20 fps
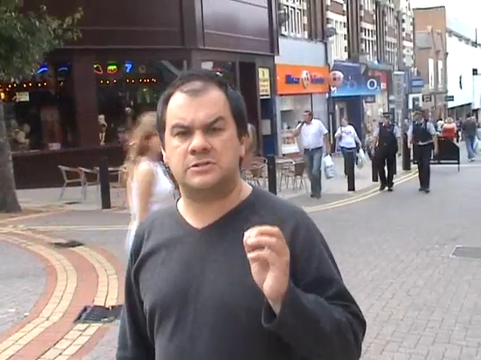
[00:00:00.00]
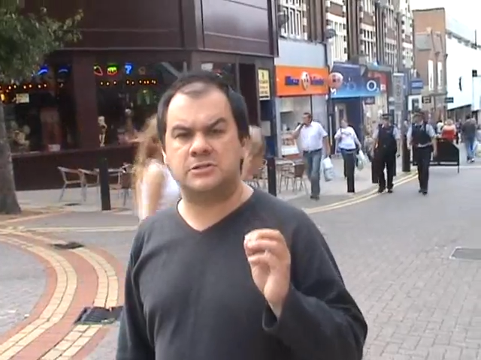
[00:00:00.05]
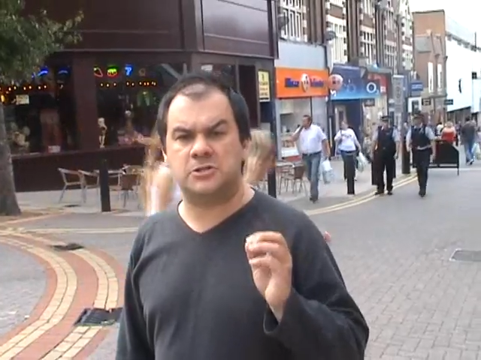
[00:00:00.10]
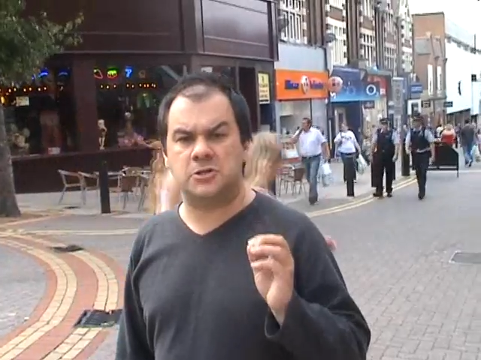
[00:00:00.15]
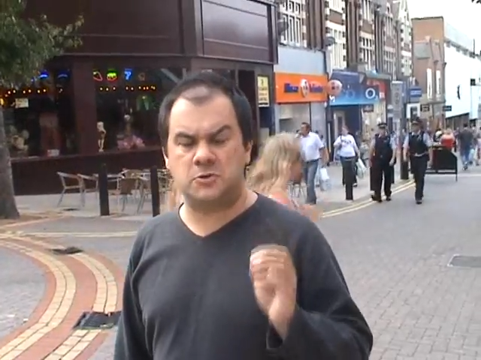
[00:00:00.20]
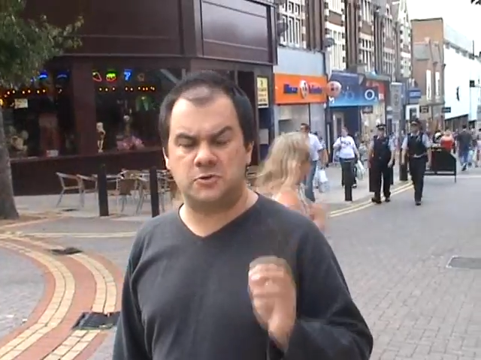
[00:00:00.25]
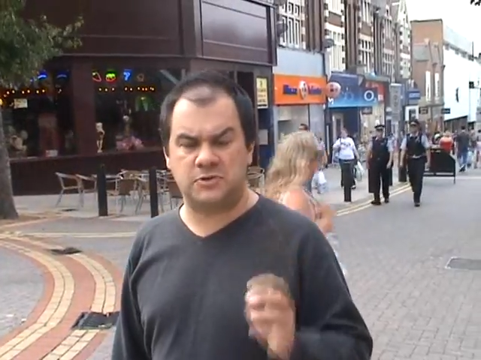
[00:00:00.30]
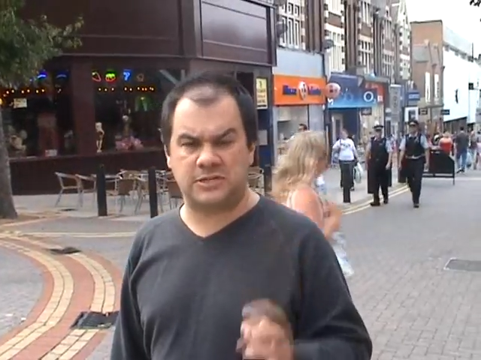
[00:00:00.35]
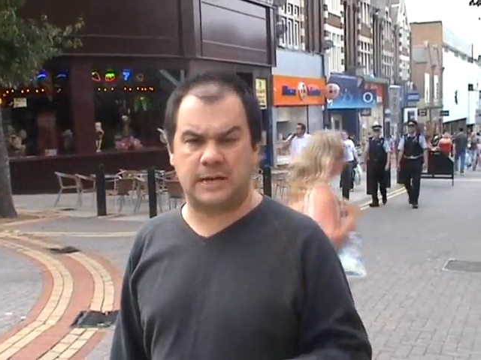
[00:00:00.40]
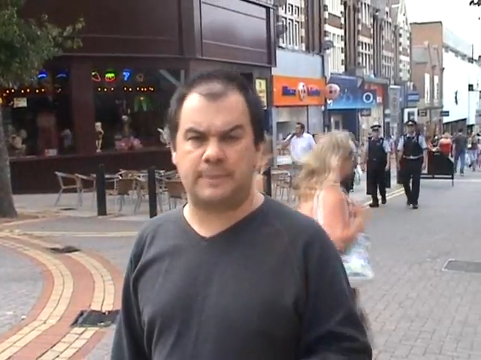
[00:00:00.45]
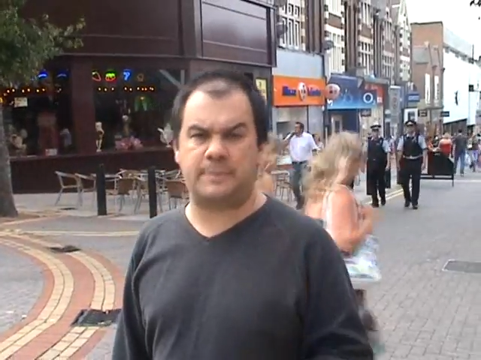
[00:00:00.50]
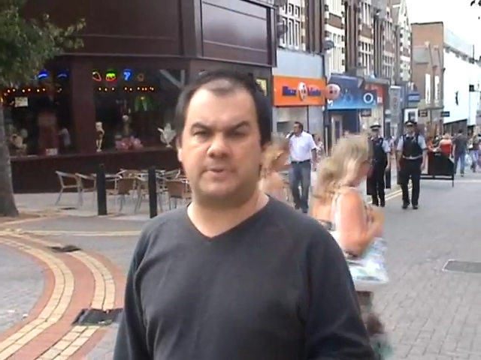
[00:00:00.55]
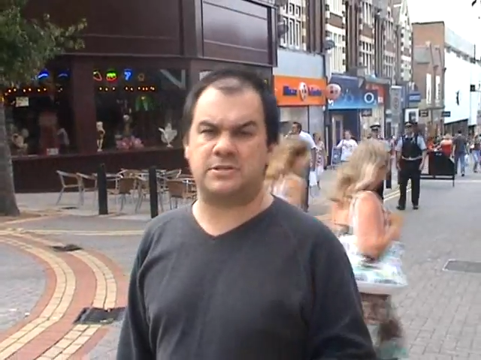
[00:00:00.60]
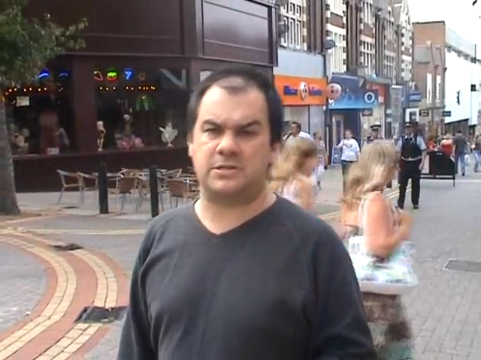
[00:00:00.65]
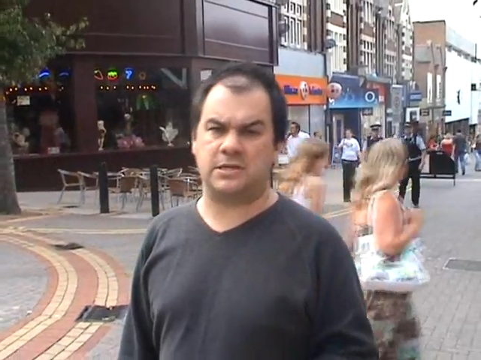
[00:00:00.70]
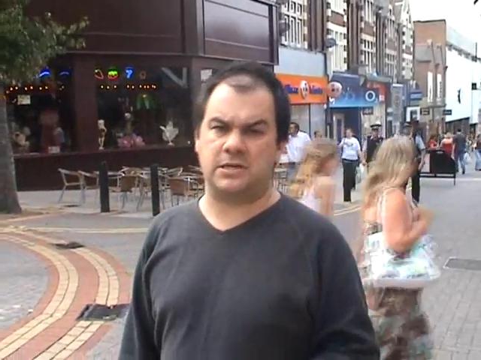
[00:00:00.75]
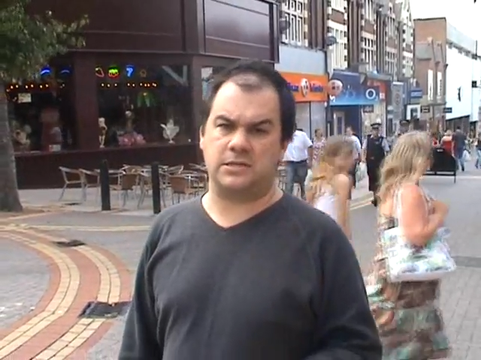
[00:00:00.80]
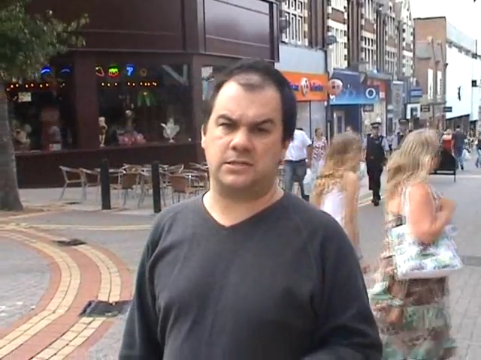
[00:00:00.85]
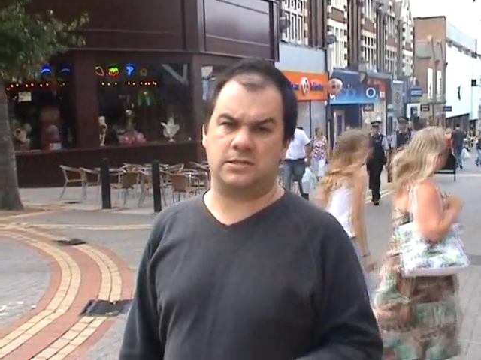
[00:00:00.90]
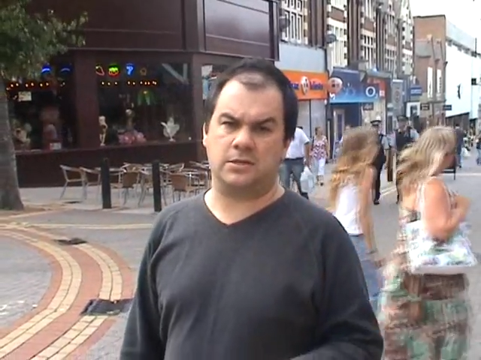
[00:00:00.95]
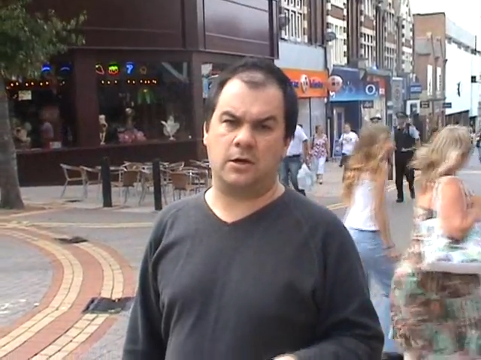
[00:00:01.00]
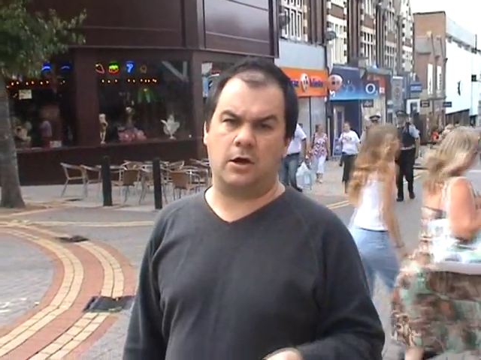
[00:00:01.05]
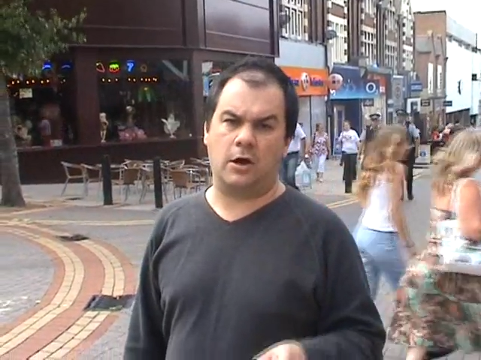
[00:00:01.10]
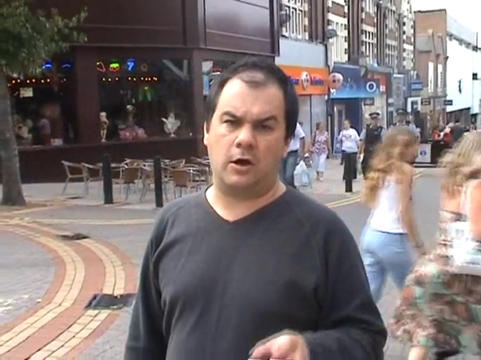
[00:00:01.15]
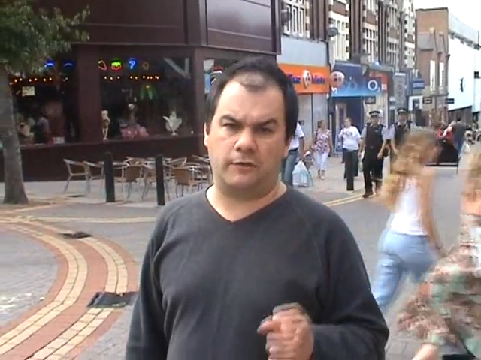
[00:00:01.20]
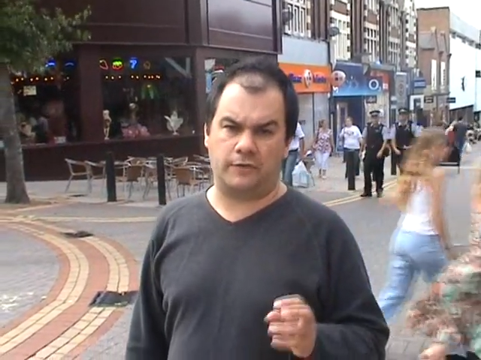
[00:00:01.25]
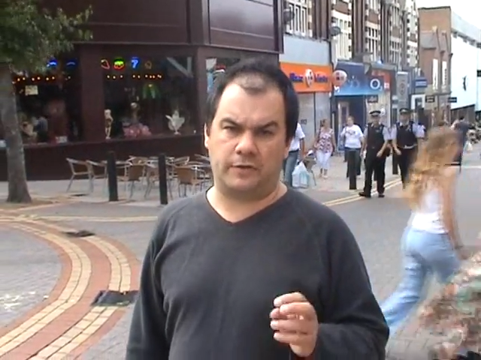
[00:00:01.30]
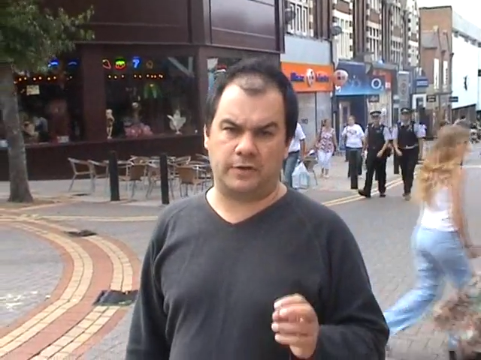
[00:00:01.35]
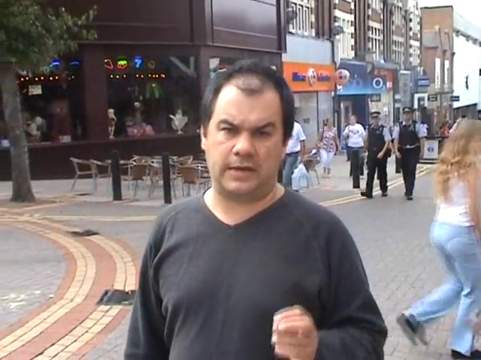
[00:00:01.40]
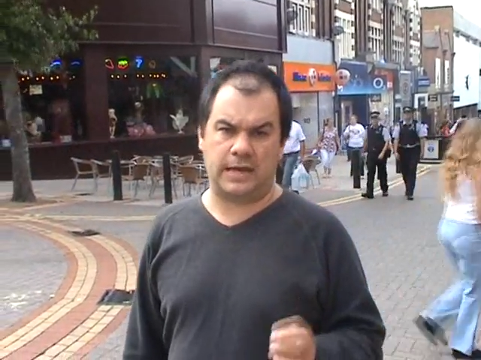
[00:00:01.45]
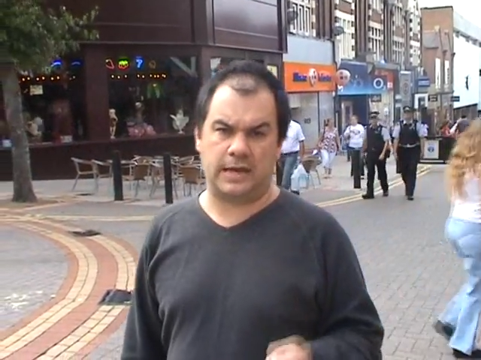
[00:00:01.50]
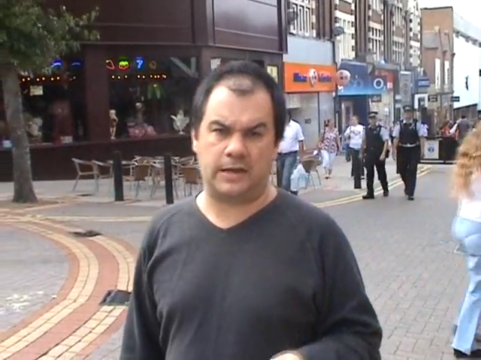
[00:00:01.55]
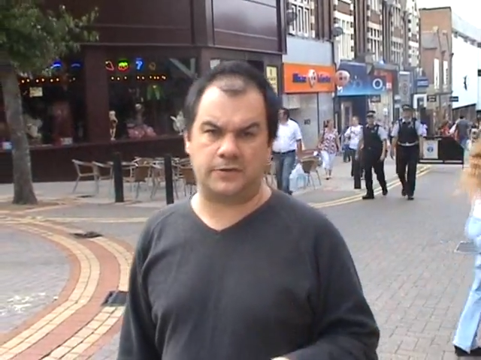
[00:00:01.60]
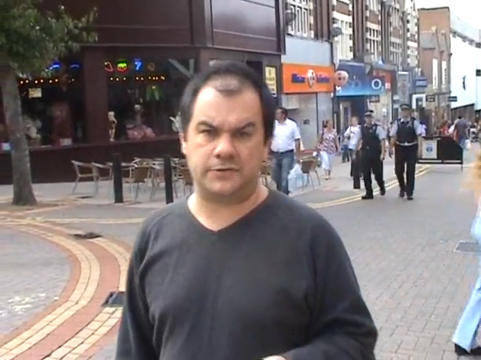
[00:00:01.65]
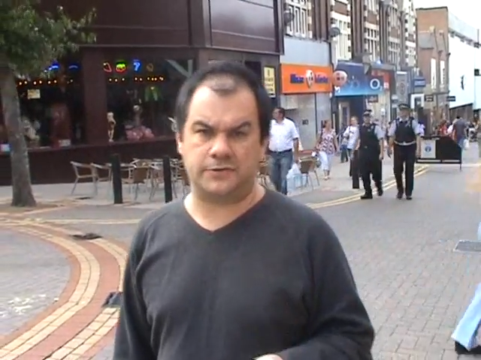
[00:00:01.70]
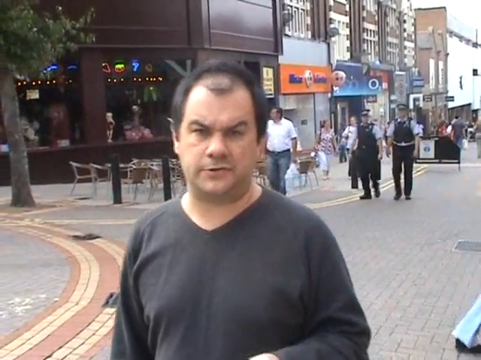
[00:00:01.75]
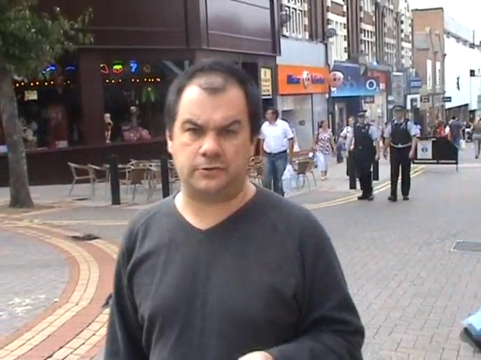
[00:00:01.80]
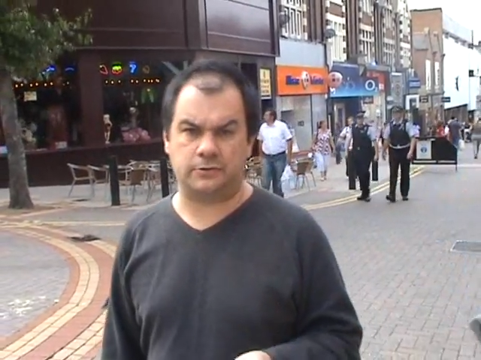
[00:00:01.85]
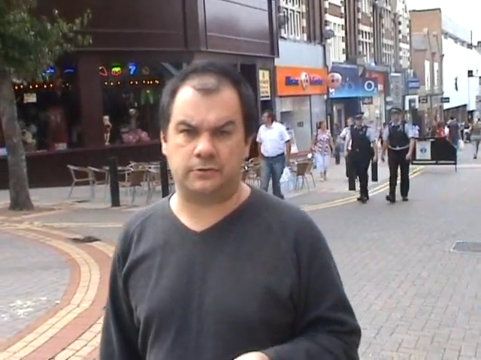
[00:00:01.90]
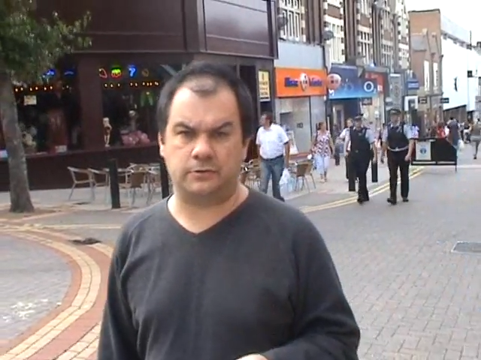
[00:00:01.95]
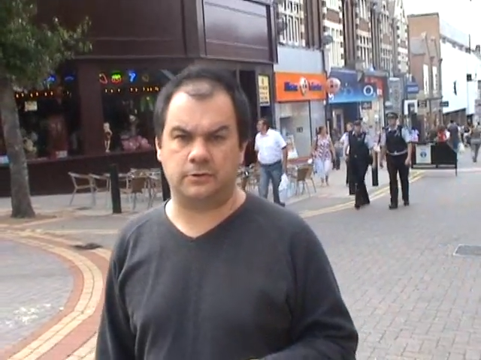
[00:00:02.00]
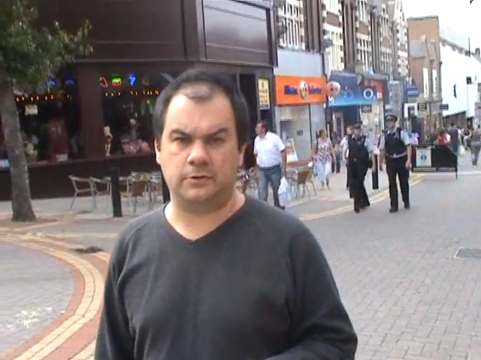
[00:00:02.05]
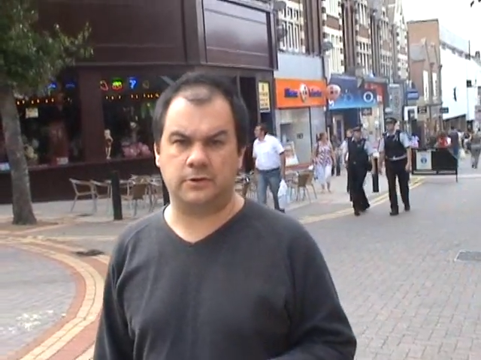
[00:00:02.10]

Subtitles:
2 deputies of the council